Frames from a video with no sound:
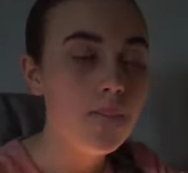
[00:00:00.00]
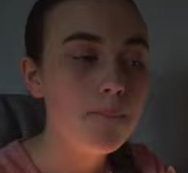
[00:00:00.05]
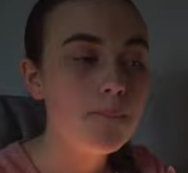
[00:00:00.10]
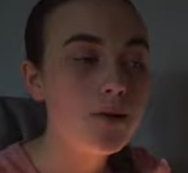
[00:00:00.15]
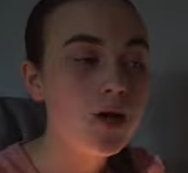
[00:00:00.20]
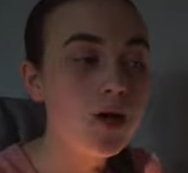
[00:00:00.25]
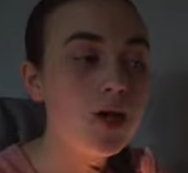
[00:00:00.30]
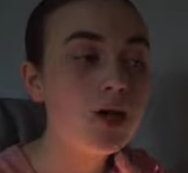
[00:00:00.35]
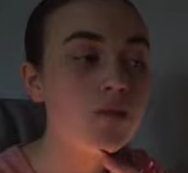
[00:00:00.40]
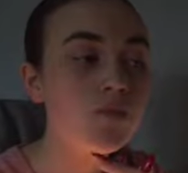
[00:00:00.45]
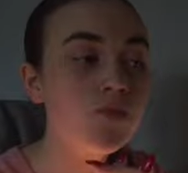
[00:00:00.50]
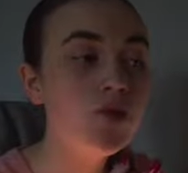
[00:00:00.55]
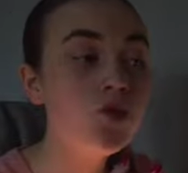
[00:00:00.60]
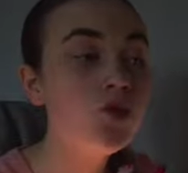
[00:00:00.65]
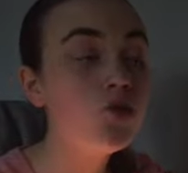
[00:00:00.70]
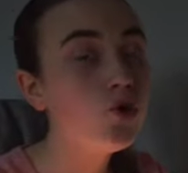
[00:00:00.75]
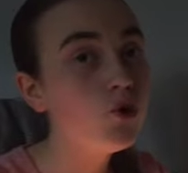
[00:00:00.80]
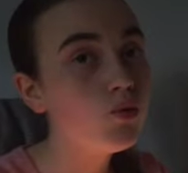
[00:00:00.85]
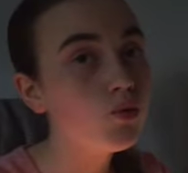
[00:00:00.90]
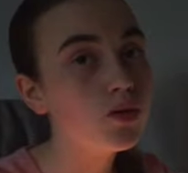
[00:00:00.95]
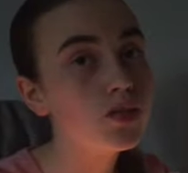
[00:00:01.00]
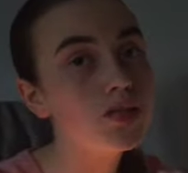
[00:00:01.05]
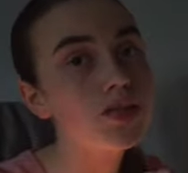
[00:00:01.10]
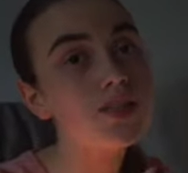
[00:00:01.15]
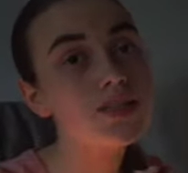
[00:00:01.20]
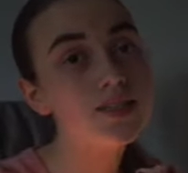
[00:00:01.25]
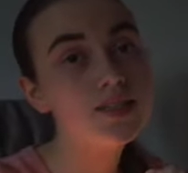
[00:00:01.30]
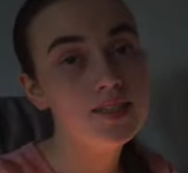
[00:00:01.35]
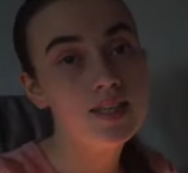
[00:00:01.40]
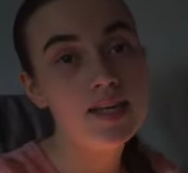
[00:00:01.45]
but if you do want to
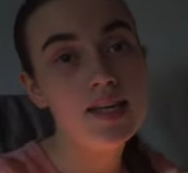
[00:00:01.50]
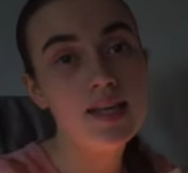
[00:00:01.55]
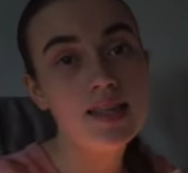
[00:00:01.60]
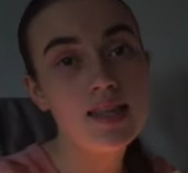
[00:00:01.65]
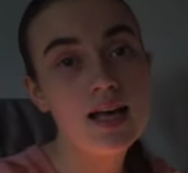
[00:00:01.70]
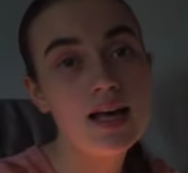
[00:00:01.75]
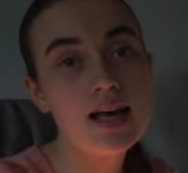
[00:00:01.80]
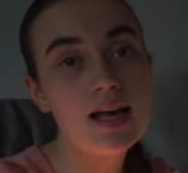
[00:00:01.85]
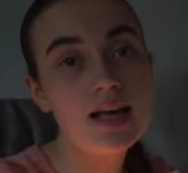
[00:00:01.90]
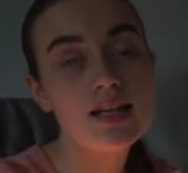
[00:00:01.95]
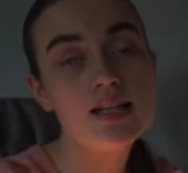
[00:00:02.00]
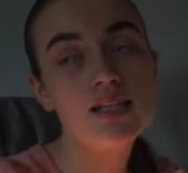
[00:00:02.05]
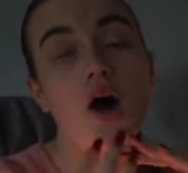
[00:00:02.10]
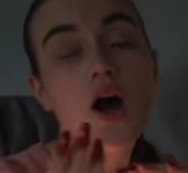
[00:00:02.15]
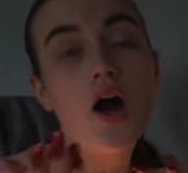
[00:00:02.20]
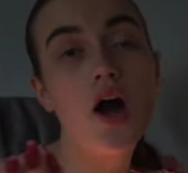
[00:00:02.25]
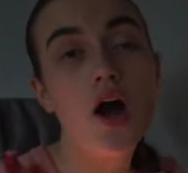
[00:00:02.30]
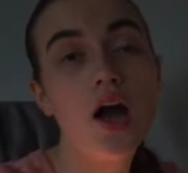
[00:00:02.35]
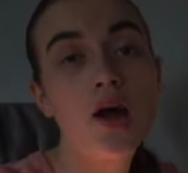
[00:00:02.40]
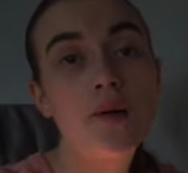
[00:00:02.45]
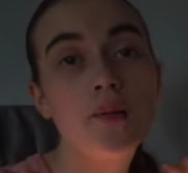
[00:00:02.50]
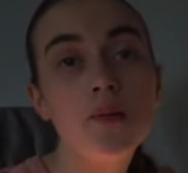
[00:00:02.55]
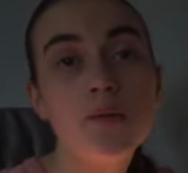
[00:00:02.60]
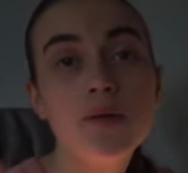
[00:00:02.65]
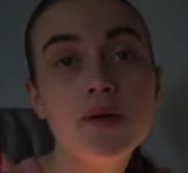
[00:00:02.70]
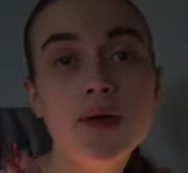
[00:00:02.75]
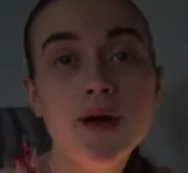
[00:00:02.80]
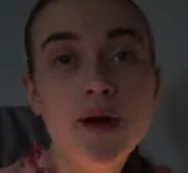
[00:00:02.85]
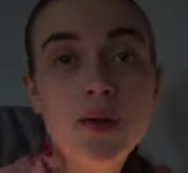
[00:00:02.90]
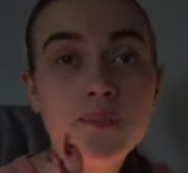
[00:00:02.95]
see that, I will
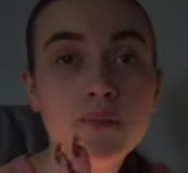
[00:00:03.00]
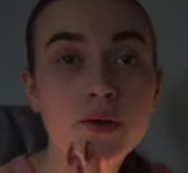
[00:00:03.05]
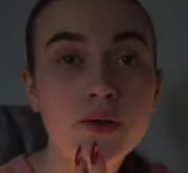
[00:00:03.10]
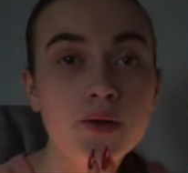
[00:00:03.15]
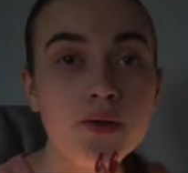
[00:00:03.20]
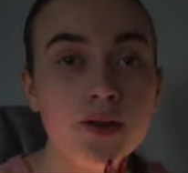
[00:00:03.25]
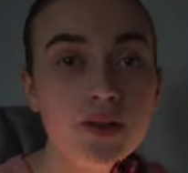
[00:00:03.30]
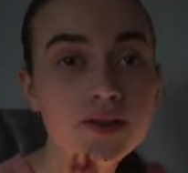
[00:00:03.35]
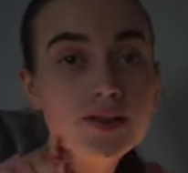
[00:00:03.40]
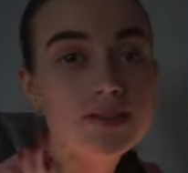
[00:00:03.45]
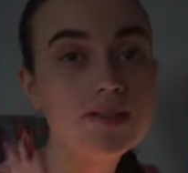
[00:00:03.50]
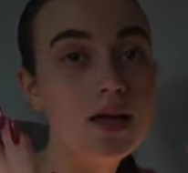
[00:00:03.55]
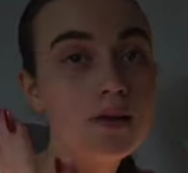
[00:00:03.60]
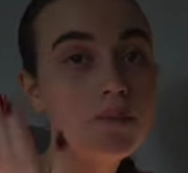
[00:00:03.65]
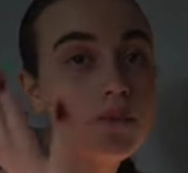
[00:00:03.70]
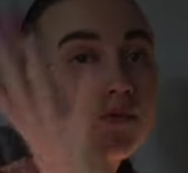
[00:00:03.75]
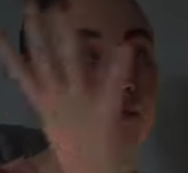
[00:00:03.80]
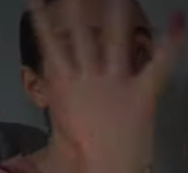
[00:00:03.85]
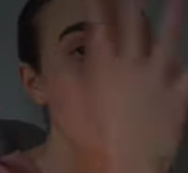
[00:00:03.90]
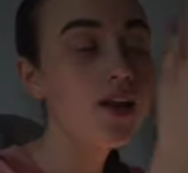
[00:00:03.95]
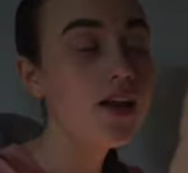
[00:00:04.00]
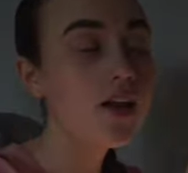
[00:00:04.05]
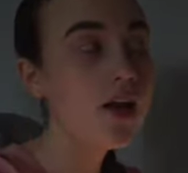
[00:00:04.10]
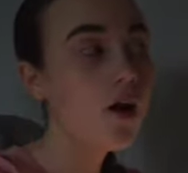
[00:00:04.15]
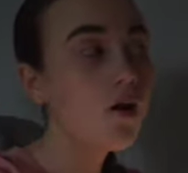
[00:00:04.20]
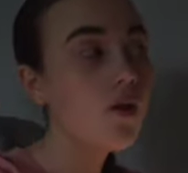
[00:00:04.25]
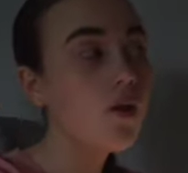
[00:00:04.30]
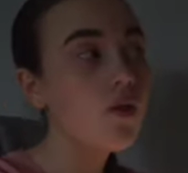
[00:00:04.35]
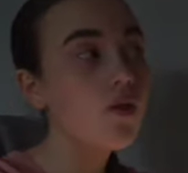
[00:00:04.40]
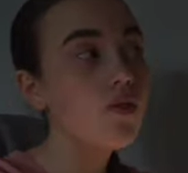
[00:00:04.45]
be uploading a separate
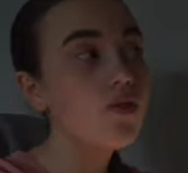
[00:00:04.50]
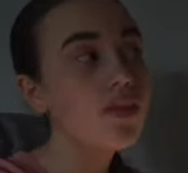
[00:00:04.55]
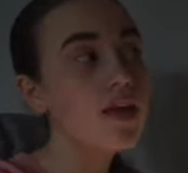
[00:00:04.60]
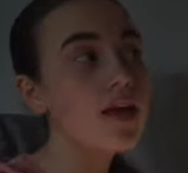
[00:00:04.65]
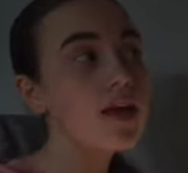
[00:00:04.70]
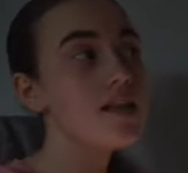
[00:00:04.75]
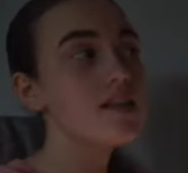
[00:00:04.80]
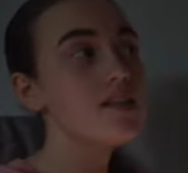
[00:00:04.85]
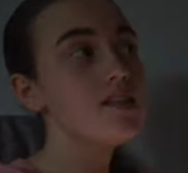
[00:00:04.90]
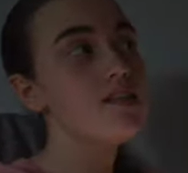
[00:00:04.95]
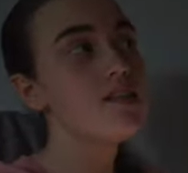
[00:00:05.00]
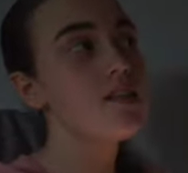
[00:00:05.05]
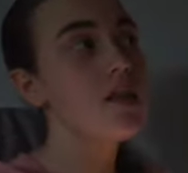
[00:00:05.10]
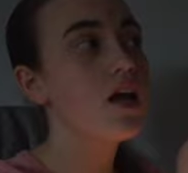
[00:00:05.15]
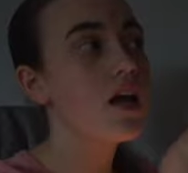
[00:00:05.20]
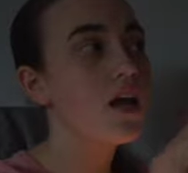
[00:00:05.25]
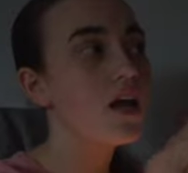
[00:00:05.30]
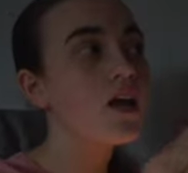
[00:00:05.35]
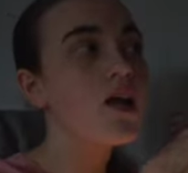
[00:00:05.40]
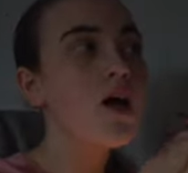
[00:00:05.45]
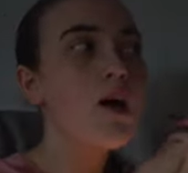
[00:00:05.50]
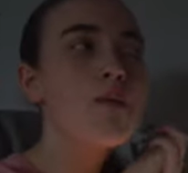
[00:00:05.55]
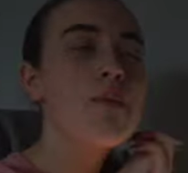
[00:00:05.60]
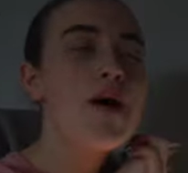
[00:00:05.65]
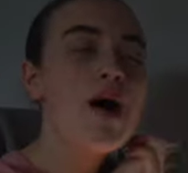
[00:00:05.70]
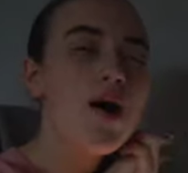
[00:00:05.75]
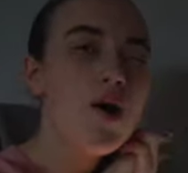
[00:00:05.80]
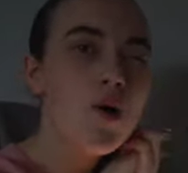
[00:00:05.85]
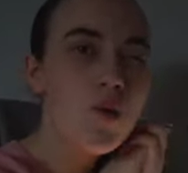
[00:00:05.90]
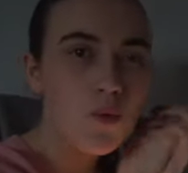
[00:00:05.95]
video on this in
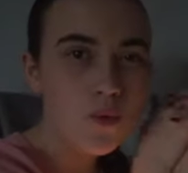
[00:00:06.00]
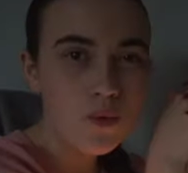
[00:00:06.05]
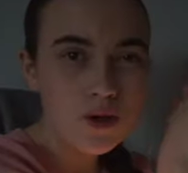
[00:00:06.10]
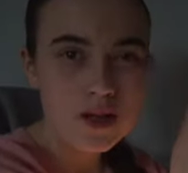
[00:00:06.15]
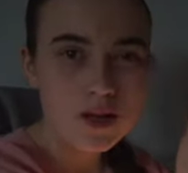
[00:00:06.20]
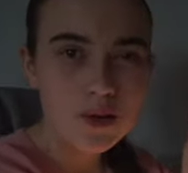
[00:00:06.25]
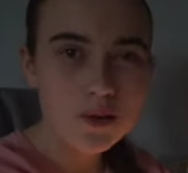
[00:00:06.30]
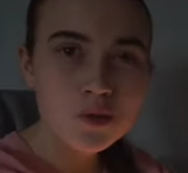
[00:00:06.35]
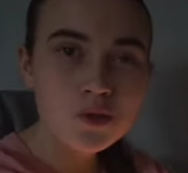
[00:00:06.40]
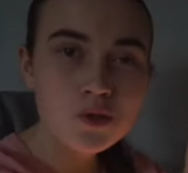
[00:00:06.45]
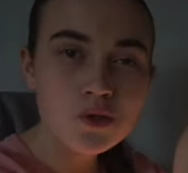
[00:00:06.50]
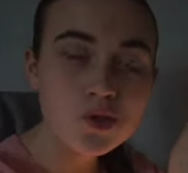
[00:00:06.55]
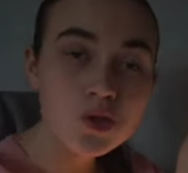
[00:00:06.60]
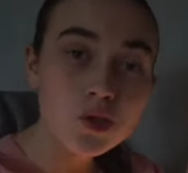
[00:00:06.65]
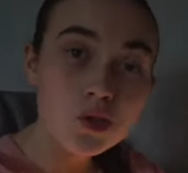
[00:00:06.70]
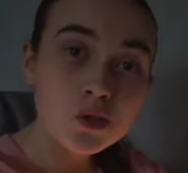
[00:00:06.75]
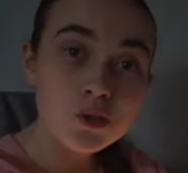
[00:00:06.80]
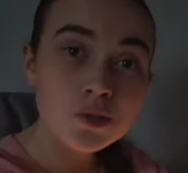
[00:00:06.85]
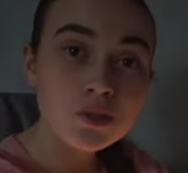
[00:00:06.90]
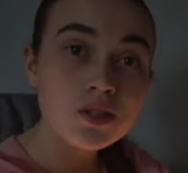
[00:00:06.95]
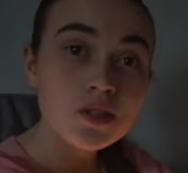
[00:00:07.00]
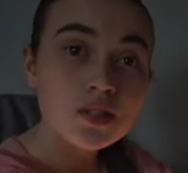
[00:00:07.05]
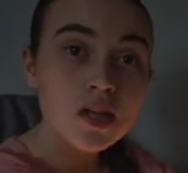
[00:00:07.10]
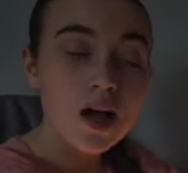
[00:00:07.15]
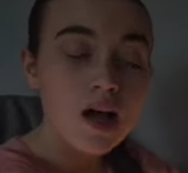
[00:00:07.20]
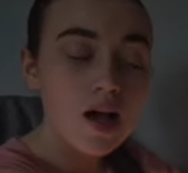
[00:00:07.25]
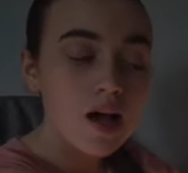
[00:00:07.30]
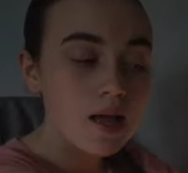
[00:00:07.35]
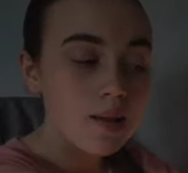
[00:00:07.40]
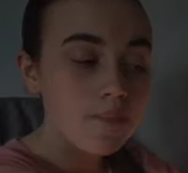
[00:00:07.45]
about a week or 2's
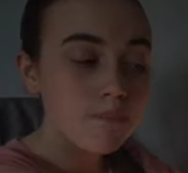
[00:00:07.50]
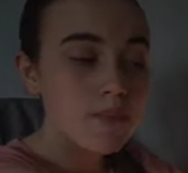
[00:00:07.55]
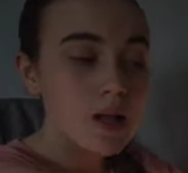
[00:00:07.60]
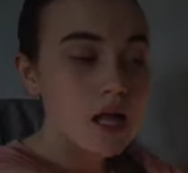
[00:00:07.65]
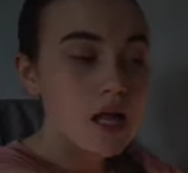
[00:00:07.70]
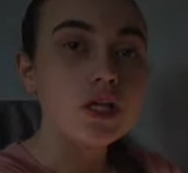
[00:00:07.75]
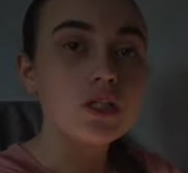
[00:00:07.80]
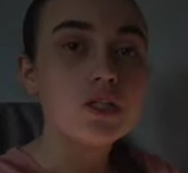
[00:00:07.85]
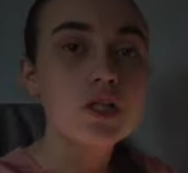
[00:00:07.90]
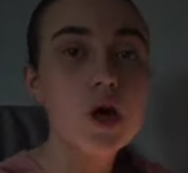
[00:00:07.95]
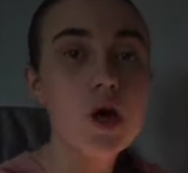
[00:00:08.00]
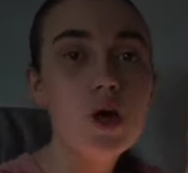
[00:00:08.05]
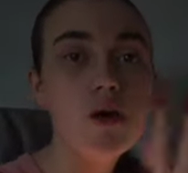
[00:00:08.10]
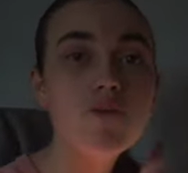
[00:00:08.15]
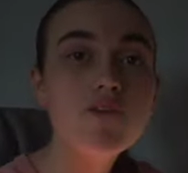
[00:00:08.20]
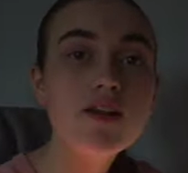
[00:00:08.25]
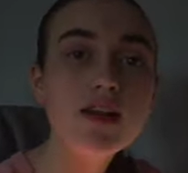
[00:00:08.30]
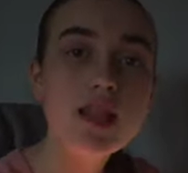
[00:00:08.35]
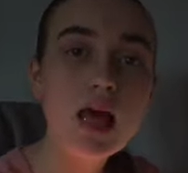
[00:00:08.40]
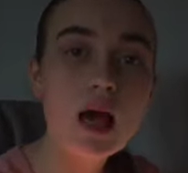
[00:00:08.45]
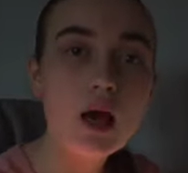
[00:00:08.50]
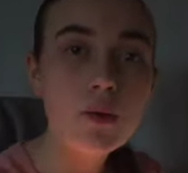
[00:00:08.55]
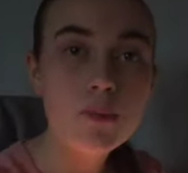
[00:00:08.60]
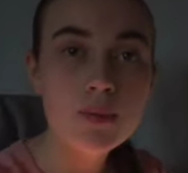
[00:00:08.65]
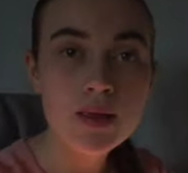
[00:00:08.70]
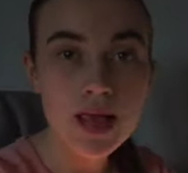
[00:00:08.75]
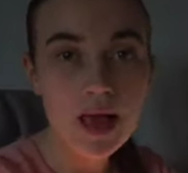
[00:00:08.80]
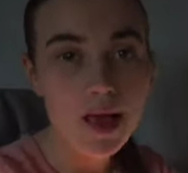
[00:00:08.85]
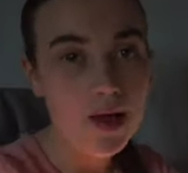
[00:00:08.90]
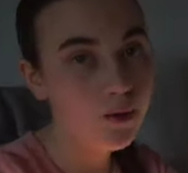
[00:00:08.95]
time, so hopefully that will
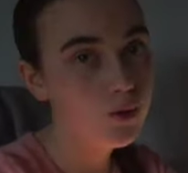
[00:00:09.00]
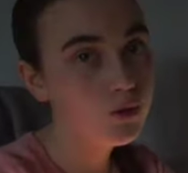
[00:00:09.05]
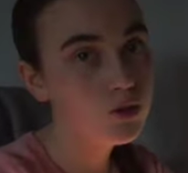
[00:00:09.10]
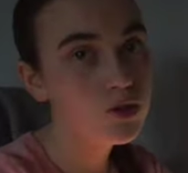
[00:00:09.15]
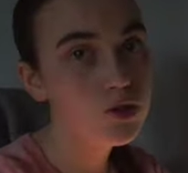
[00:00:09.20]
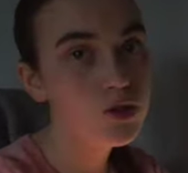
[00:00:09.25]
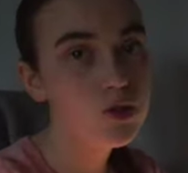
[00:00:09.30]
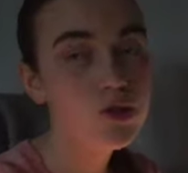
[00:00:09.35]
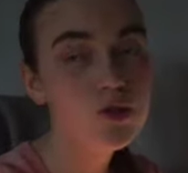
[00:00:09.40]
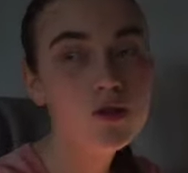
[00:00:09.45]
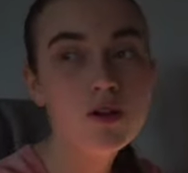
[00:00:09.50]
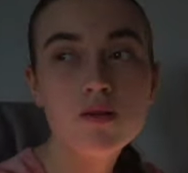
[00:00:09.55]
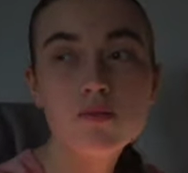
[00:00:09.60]
be out soon.